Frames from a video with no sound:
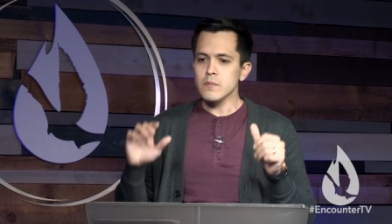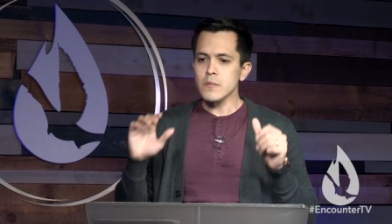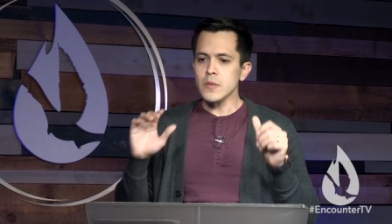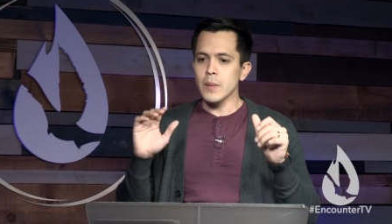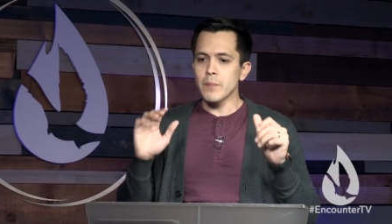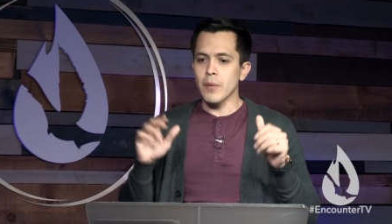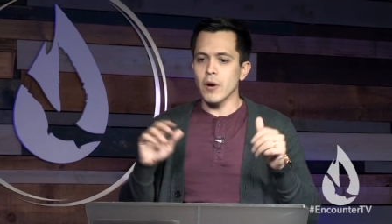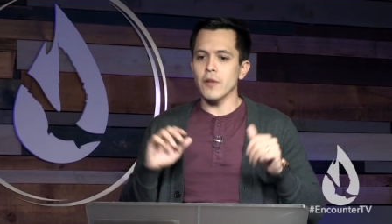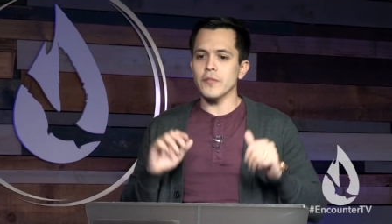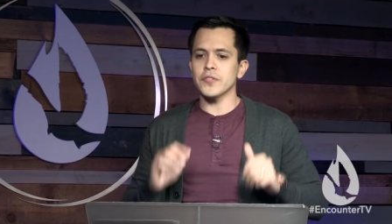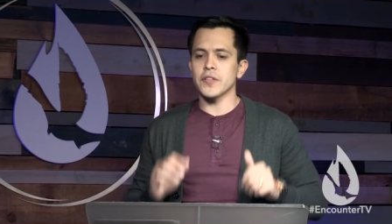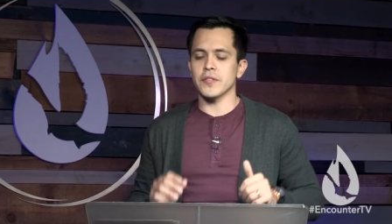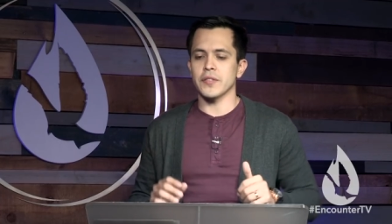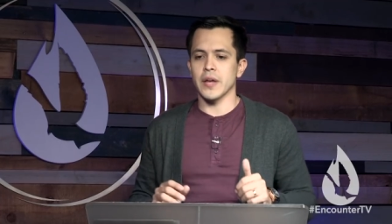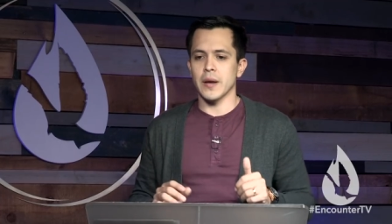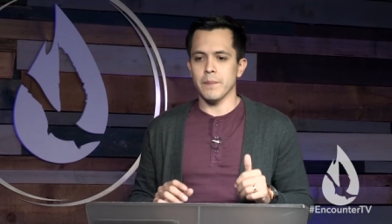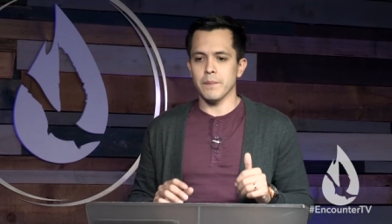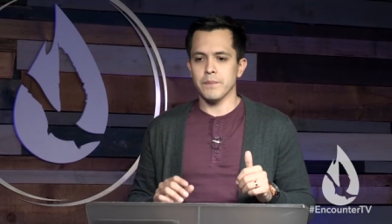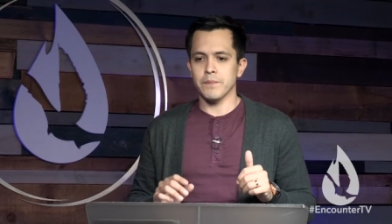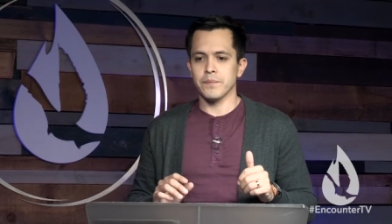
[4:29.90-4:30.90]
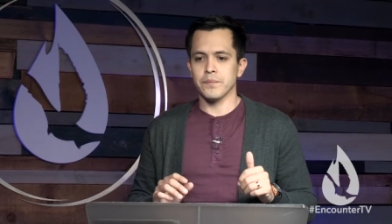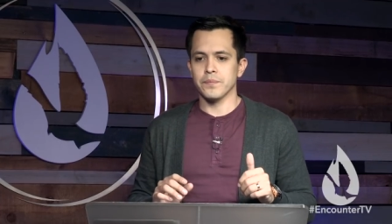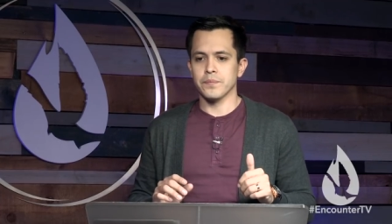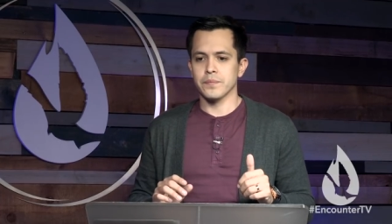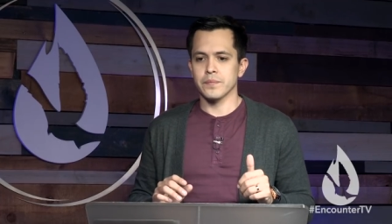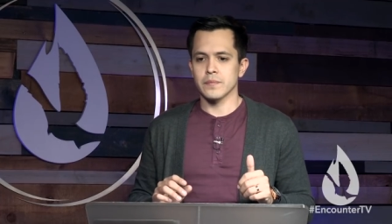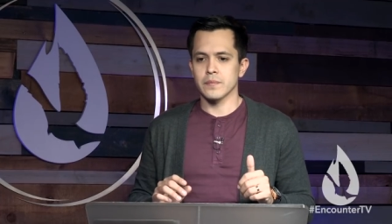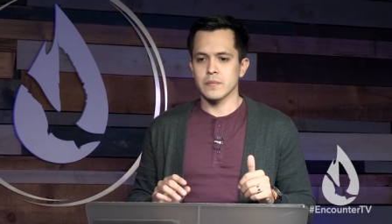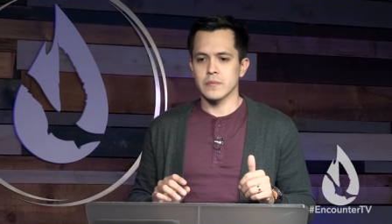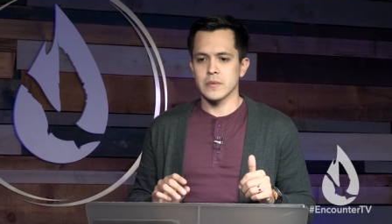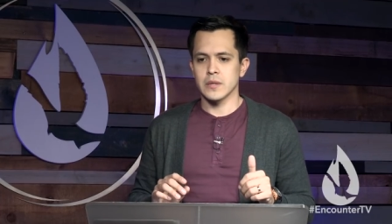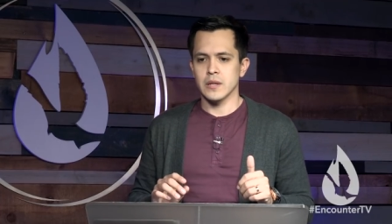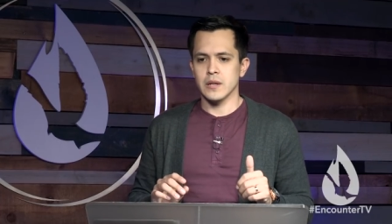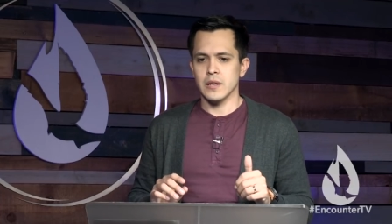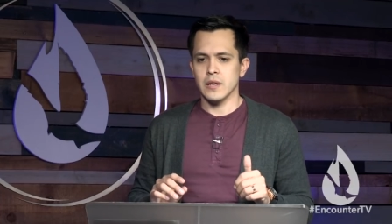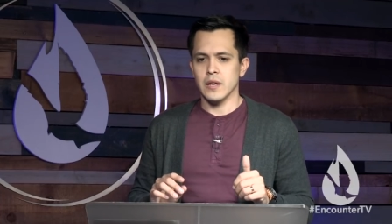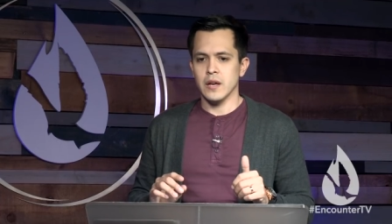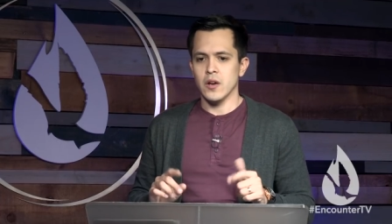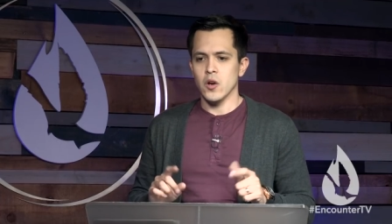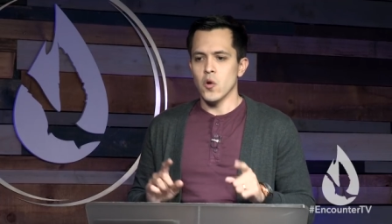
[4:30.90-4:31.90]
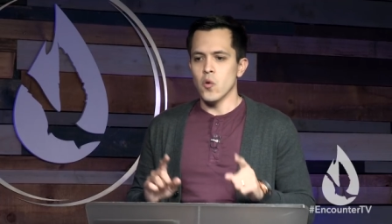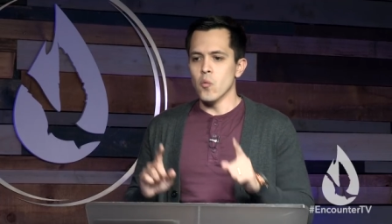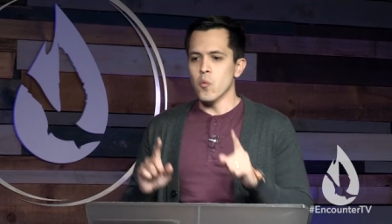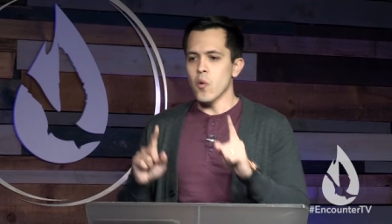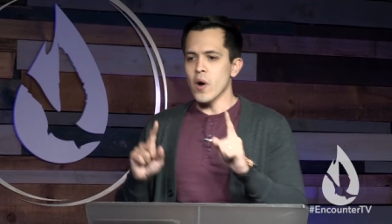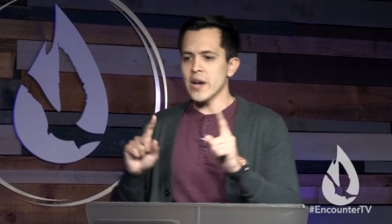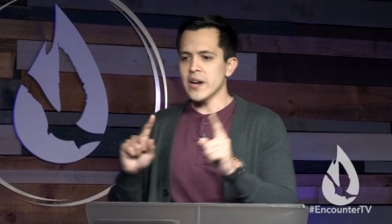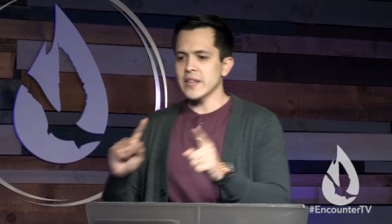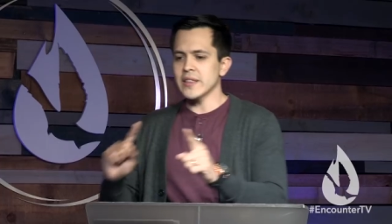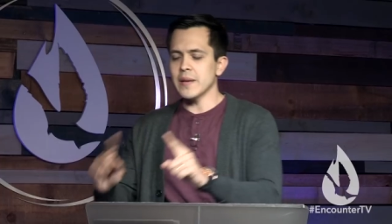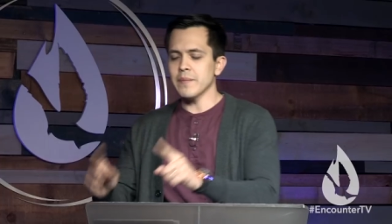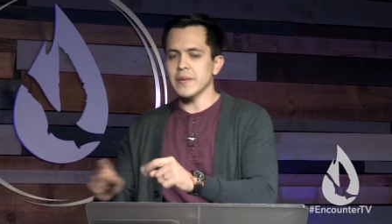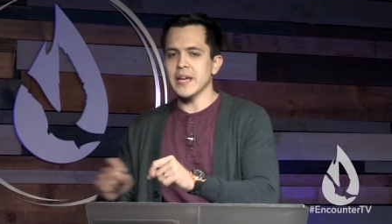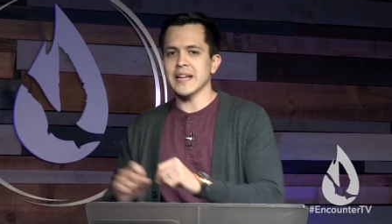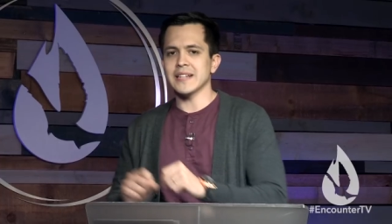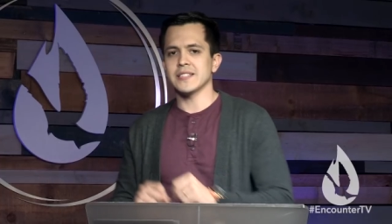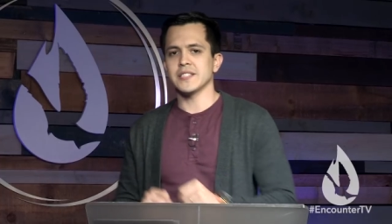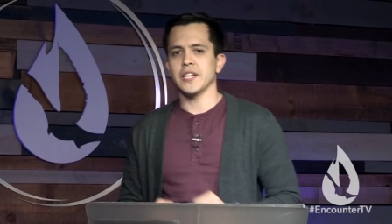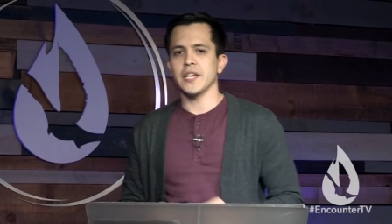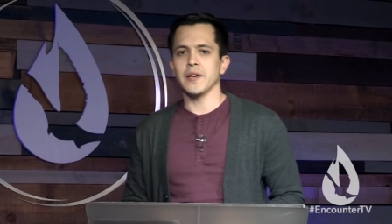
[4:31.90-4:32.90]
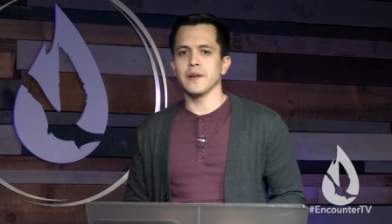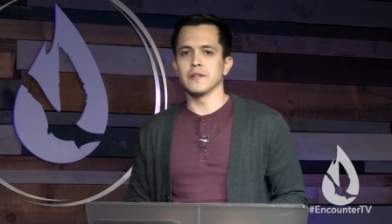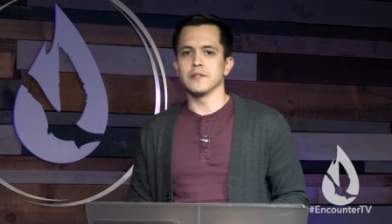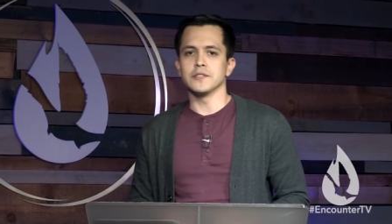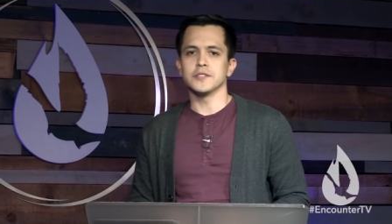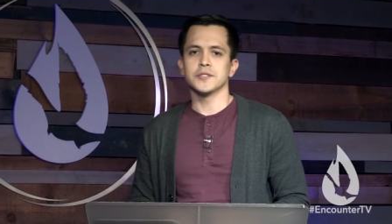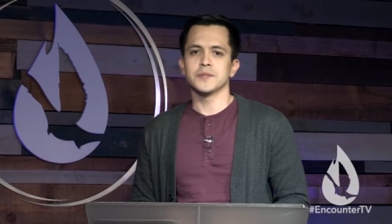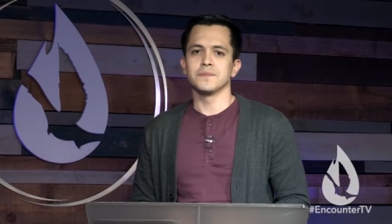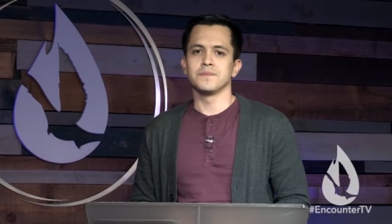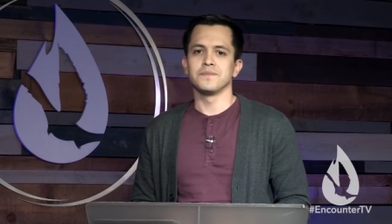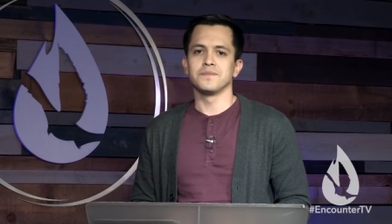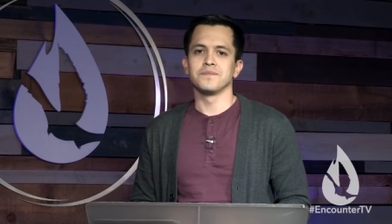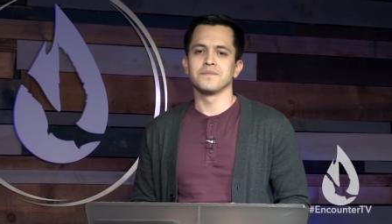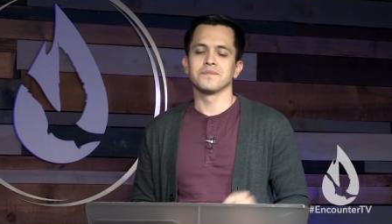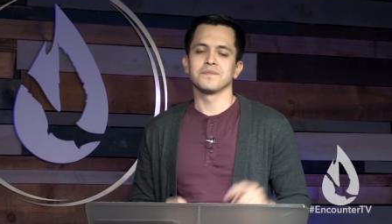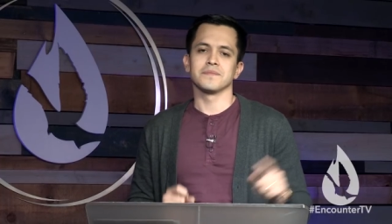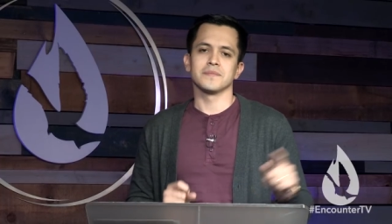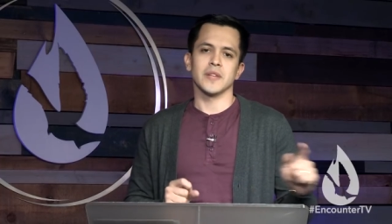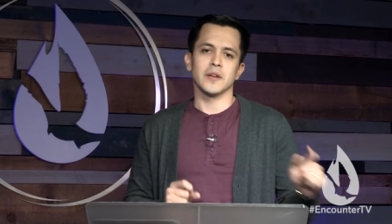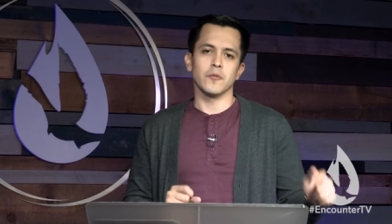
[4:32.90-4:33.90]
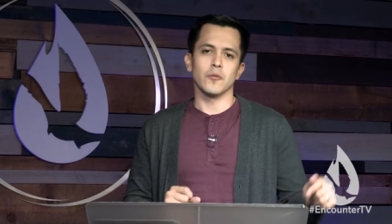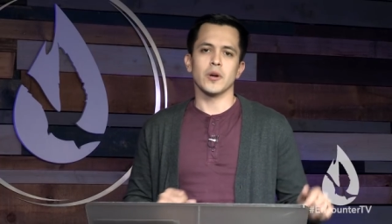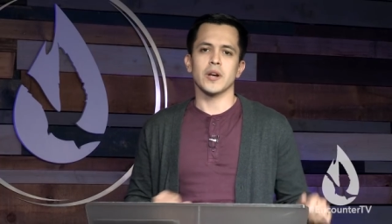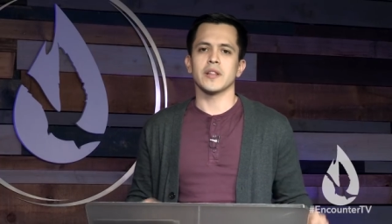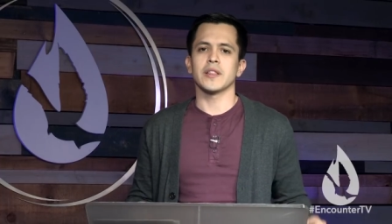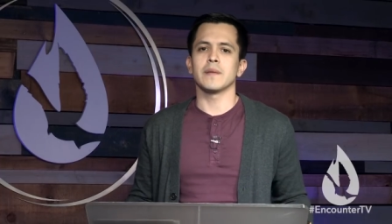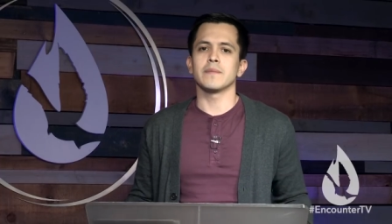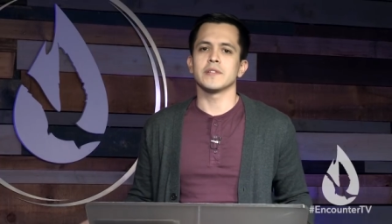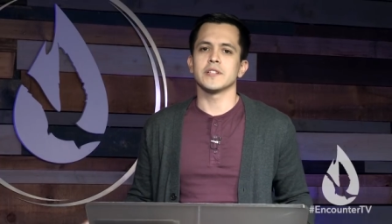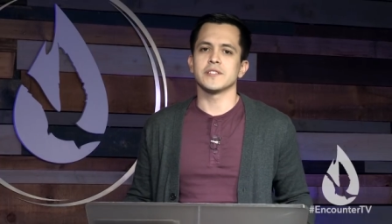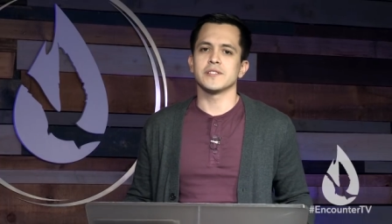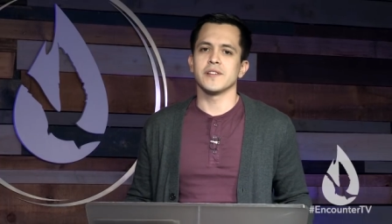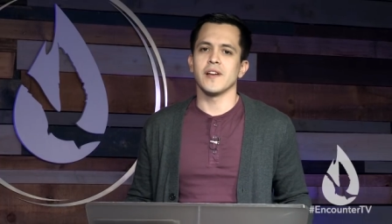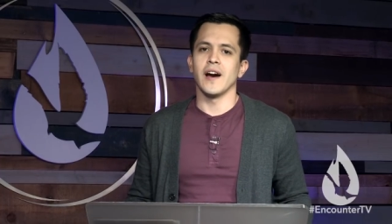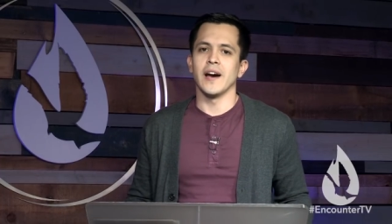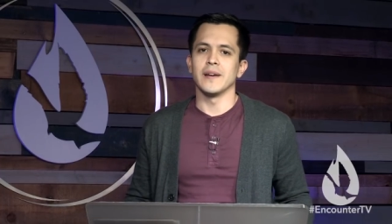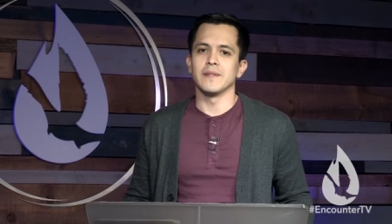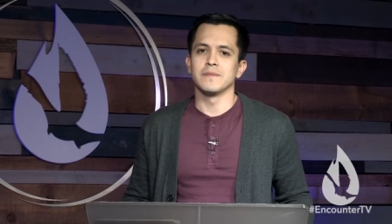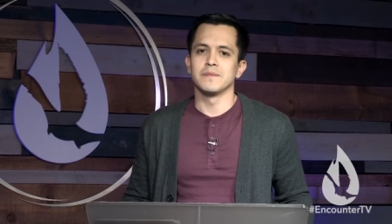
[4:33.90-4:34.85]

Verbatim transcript: both of them. One of them gets healed, and one of them does not.